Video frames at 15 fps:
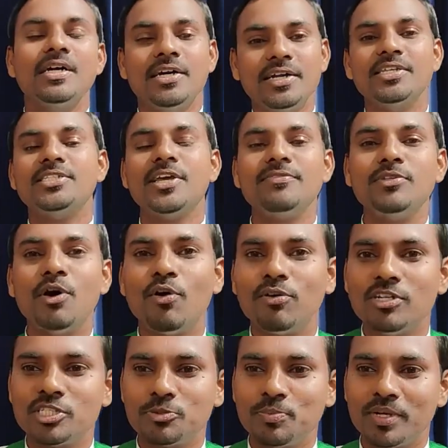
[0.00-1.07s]
received the
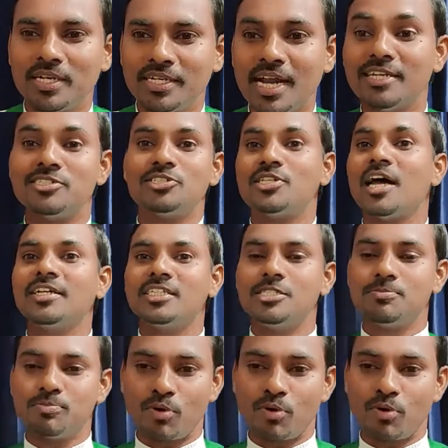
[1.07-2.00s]
Holy Spirit and started